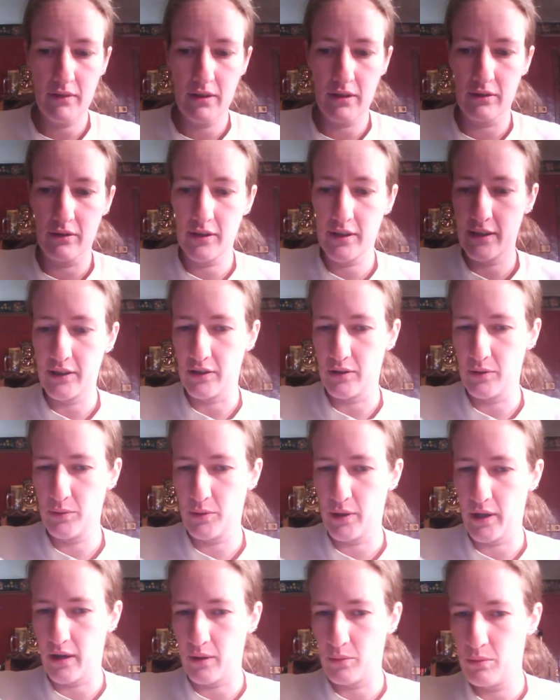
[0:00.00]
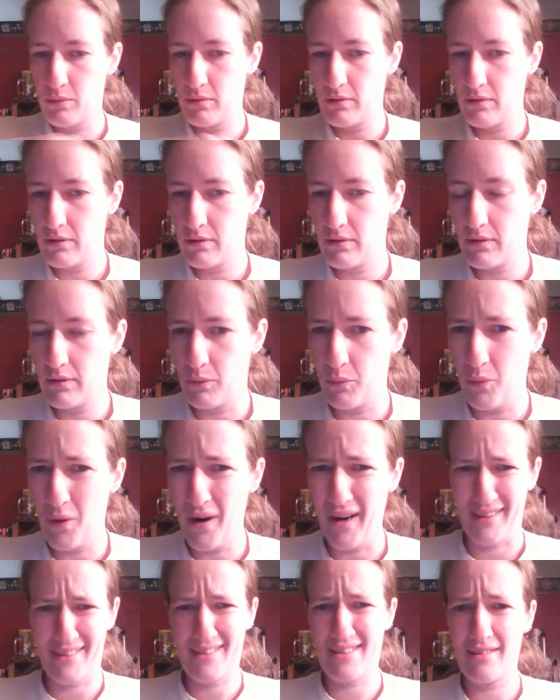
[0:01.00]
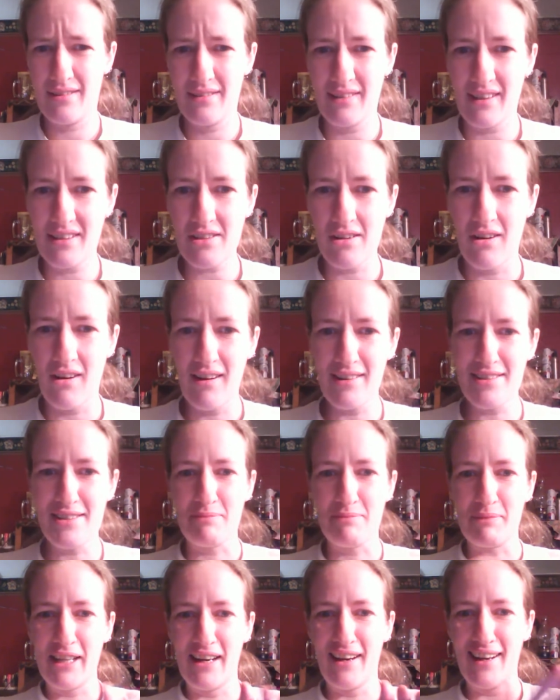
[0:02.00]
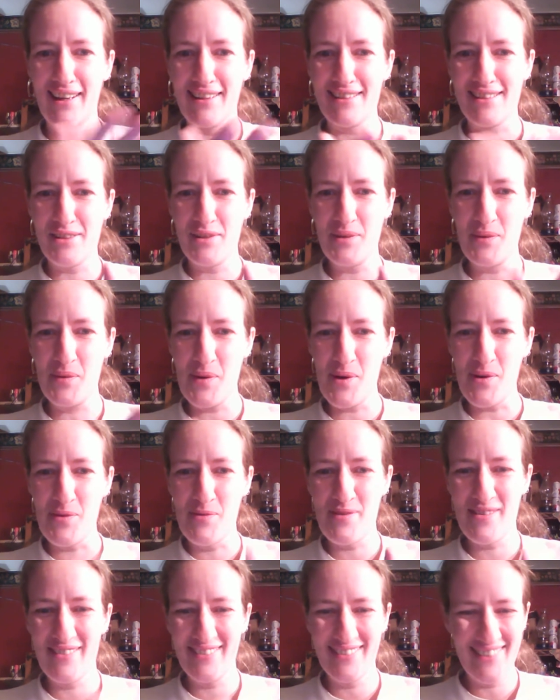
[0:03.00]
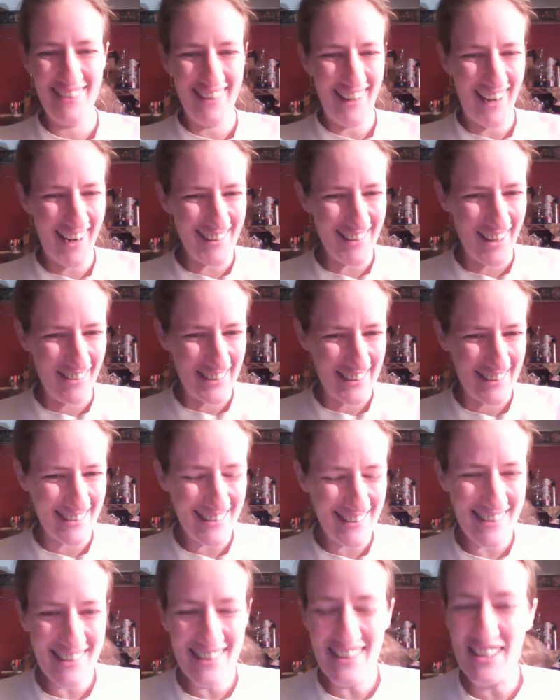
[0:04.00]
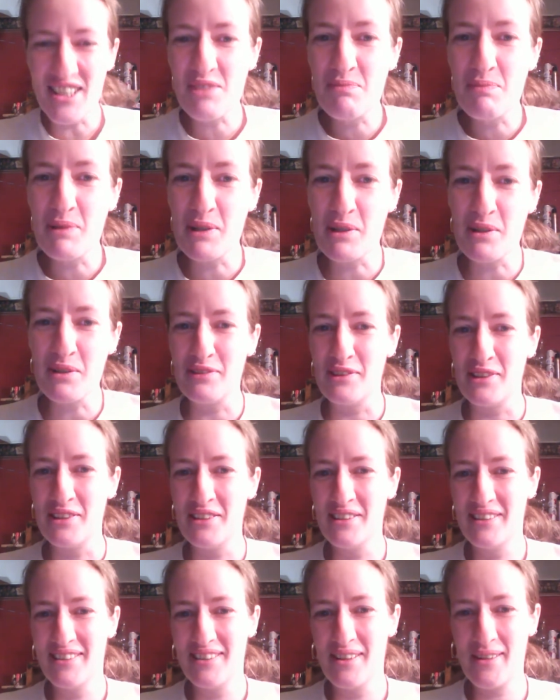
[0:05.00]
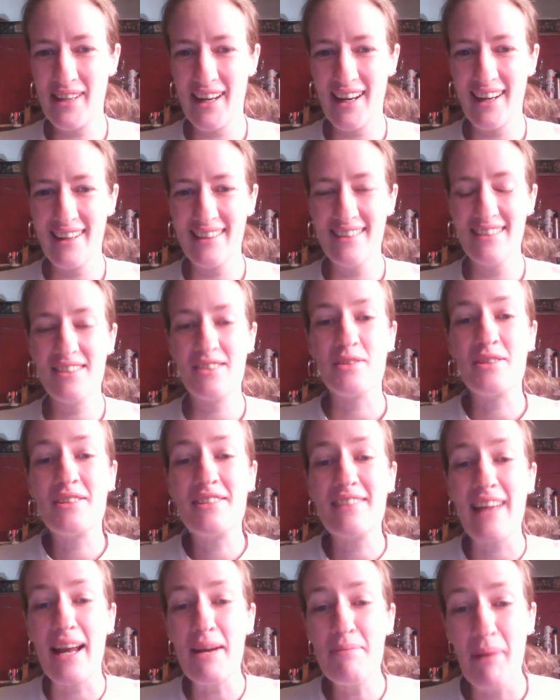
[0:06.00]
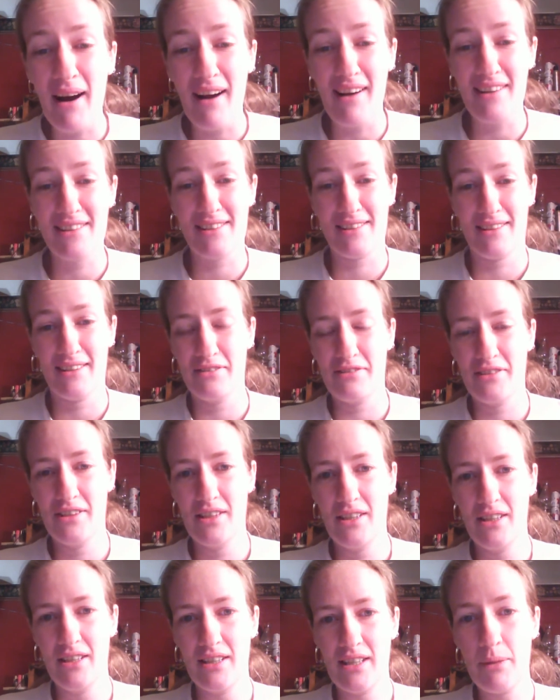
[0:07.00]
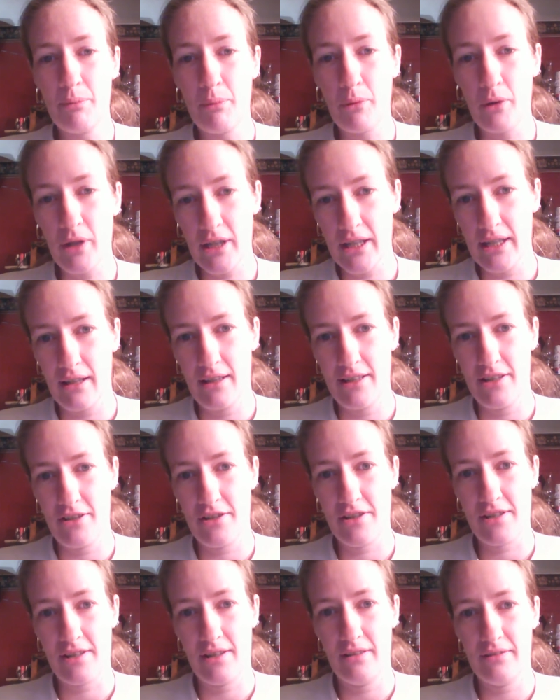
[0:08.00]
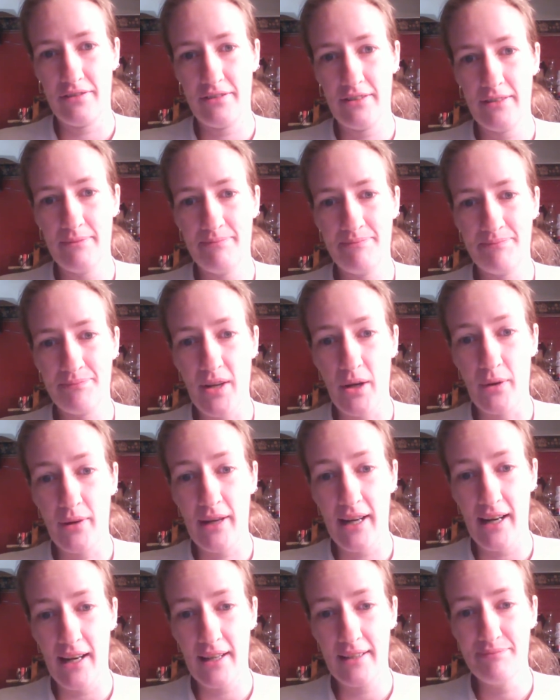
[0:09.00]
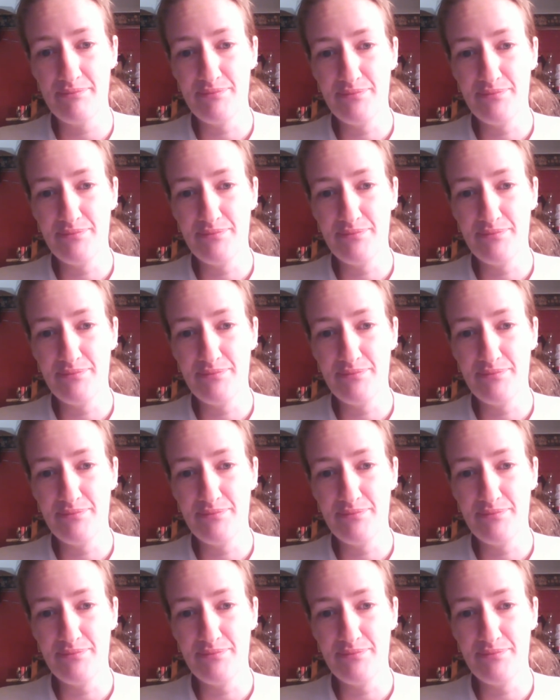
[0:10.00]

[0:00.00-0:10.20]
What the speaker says: Look at you go. What? That's awesome, guys. Woo! I love it. It's beautiful, okay? So stay positive. Keep working on yourself, okay?